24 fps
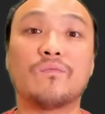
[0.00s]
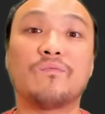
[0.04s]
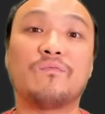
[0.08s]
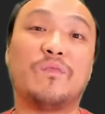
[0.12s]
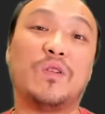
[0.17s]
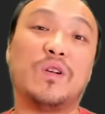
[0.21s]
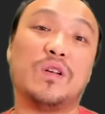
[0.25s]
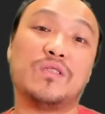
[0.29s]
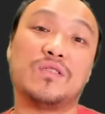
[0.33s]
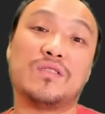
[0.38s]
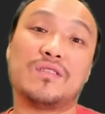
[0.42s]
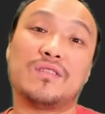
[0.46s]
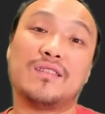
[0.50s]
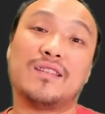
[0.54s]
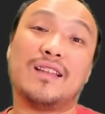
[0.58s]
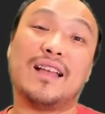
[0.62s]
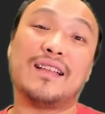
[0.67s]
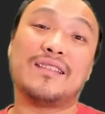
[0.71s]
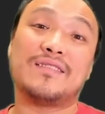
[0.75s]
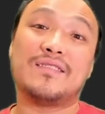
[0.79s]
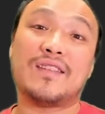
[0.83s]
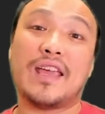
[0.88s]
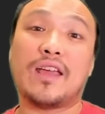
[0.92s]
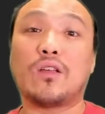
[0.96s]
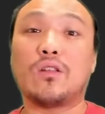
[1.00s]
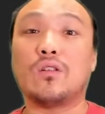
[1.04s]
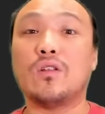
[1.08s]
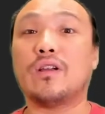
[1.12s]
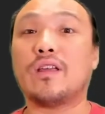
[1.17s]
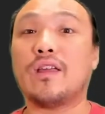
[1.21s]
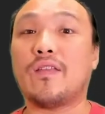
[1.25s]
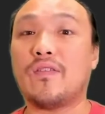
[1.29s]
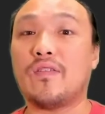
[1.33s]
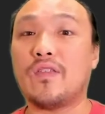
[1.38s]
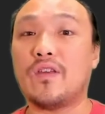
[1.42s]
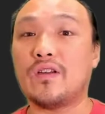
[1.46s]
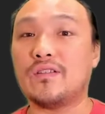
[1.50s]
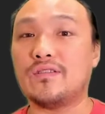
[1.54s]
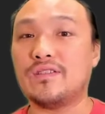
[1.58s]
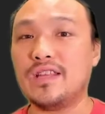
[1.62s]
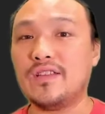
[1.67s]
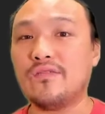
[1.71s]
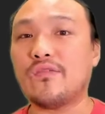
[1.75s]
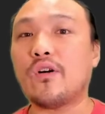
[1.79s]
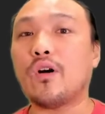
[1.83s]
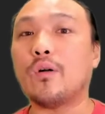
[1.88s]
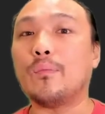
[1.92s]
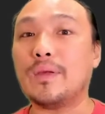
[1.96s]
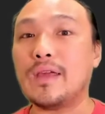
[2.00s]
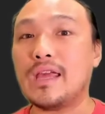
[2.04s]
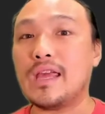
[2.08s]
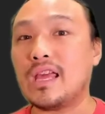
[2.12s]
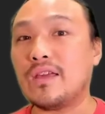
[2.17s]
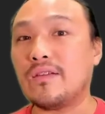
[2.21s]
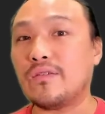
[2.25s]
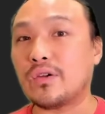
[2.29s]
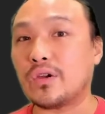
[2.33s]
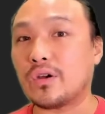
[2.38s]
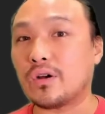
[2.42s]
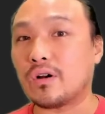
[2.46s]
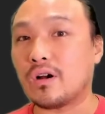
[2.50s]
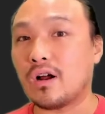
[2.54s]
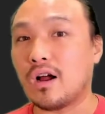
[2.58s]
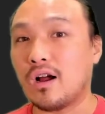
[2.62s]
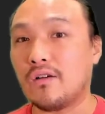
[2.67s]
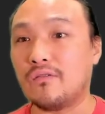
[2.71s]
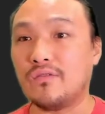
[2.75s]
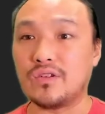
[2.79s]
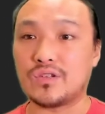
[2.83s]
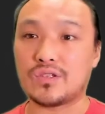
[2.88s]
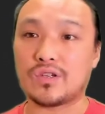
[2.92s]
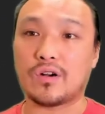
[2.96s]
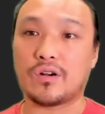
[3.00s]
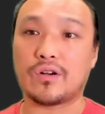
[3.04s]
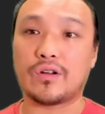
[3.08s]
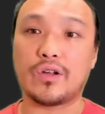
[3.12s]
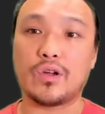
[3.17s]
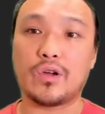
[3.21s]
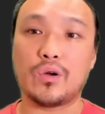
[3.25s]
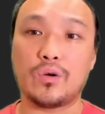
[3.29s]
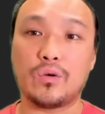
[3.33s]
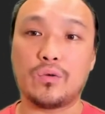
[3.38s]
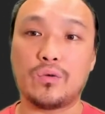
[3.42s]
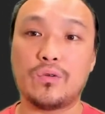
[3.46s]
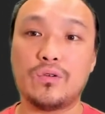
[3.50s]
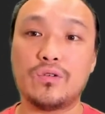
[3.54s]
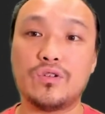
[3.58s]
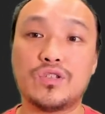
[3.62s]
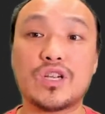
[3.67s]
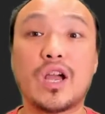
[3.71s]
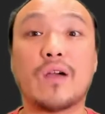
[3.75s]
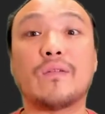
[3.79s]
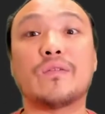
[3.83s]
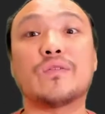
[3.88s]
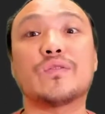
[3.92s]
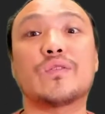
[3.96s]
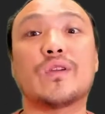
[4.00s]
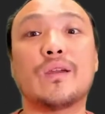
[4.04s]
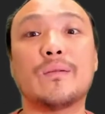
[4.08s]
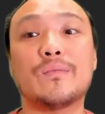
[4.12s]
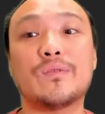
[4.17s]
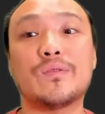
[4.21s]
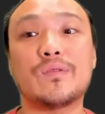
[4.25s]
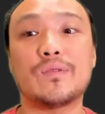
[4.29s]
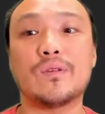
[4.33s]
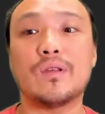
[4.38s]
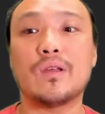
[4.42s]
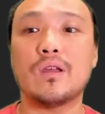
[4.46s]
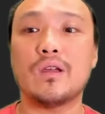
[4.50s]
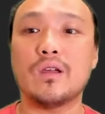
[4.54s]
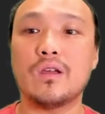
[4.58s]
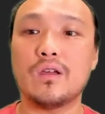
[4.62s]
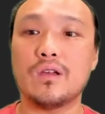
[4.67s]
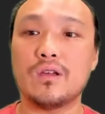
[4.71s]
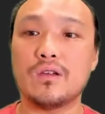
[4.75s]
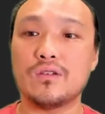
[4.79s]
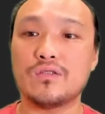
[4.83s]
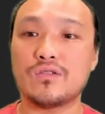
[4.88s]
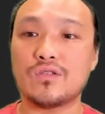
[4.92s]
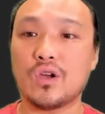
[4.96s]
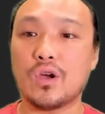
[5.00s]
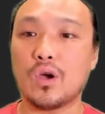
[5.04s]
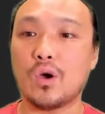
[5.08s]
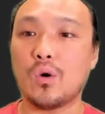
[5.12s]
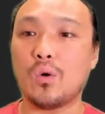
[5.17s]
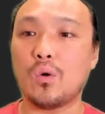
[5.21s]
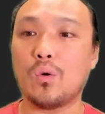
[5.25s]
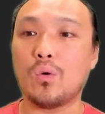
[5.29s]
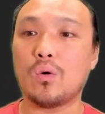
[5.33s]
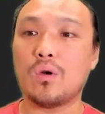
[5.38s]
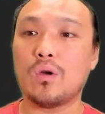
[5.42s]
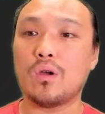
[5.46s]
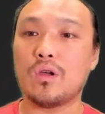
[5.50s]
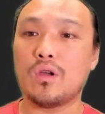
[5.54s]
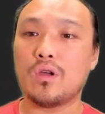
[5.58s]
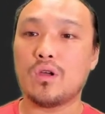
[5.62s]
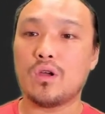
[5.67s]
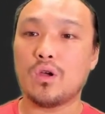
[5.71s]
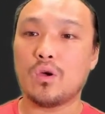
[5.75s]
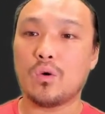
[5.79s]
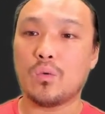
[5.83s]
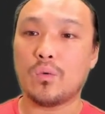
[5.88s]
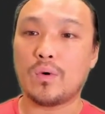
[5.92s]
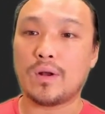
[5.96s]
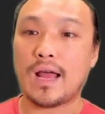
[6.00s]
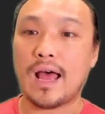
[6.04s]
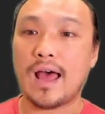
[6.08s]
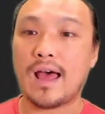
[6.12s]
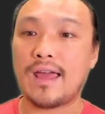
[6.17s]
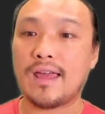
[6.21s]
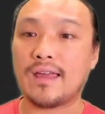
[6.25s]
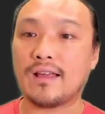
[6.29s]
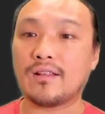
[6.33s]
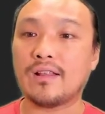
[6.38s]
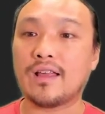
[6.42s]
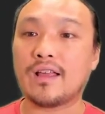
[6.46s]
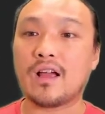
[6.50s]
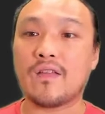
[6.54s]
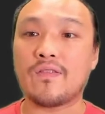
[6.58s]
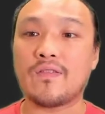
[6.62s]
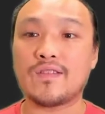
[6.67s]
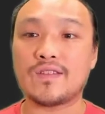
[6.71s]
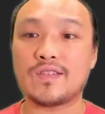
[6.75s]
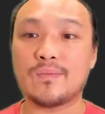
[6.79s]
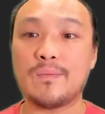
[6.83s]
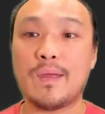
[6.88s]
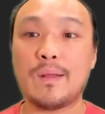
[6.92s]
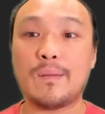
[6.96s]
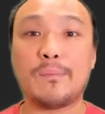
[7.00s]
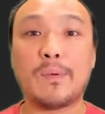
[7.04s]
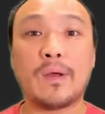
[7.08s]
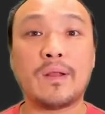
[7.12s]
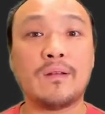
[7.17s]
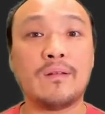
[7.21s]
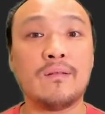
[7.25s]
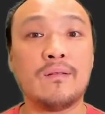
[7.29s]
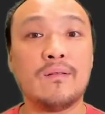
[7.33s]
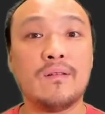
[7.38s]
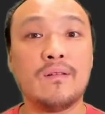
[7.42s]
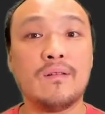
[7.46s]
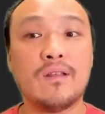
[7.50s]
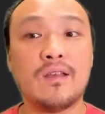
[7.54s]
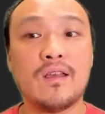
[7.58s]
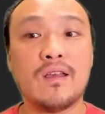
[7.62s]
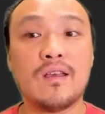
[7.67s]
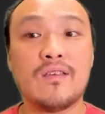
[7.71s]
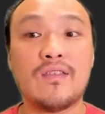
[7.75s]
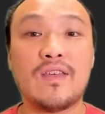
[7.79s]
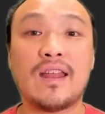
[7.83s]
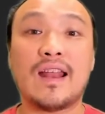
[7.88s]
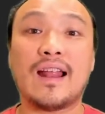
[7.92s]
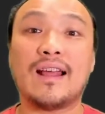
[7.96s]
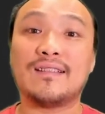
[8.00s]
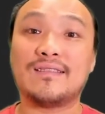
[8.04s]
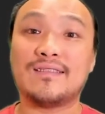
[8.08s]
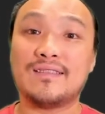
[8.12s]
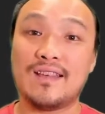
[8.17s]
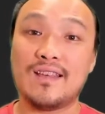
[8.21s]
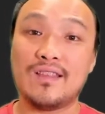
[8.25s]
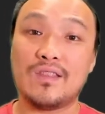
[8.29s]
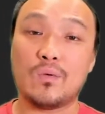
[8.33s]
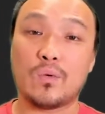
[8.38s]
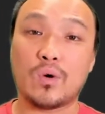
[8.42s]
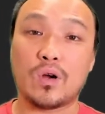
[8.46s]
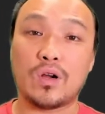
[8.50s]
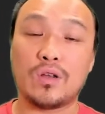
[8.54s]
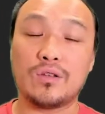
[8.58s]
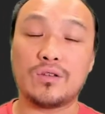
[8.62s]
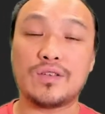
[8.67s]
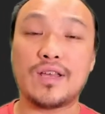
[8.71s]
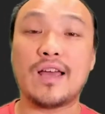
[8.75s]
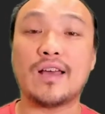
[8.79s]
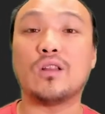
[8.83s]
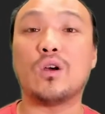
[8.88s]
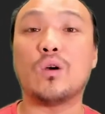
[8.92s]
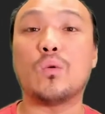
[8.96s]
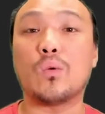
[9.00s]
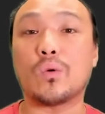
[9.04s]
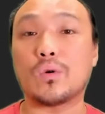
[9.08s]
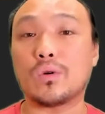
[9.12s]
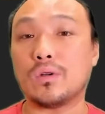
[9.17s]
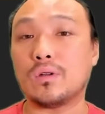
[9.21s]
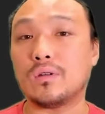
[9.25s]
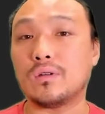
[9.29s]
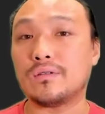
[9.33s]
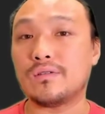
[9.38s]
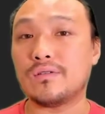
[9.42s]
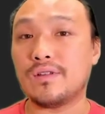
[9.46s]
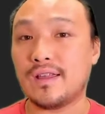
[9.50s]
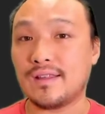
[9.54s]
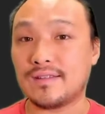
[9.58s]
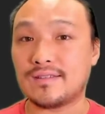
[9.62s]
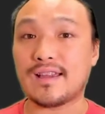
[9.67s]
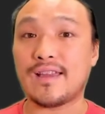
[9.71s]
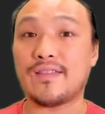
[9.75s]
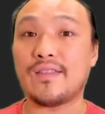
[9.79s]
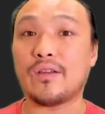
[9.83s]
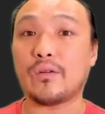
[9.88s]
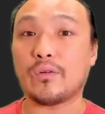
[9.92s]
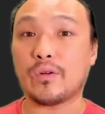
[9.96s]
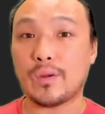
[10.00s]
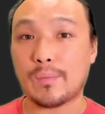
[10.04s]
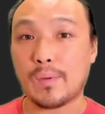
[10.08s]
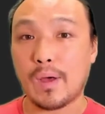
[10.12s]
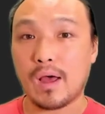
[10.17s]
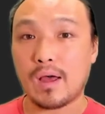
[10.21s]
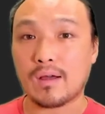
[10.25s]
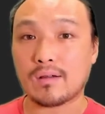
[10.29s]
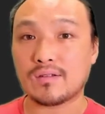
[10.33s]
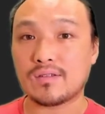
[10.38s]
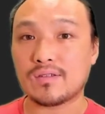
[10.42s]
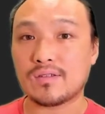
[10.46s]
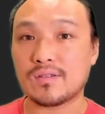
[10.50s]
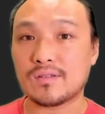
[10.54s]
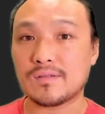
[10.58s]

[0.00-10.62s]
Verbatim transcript: First, let's take a look at the default behavior of the starter code JavaScript. So when I click on the submit button, then I see the words hello world inside the gray box.